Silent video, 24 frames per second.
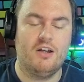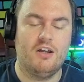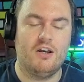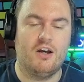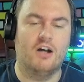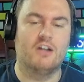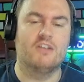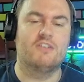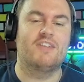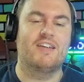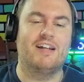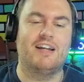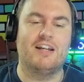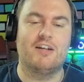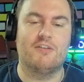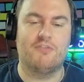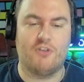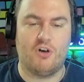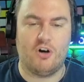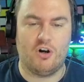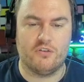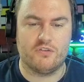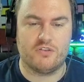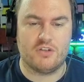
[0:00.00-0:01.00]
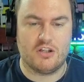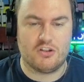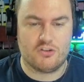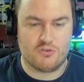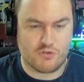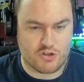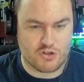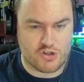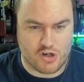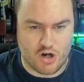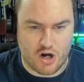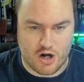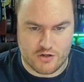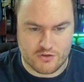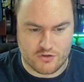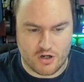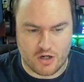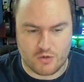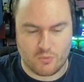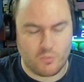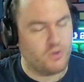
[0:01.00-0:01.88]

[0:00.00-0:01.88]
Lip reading: until he evolves into a Charizard.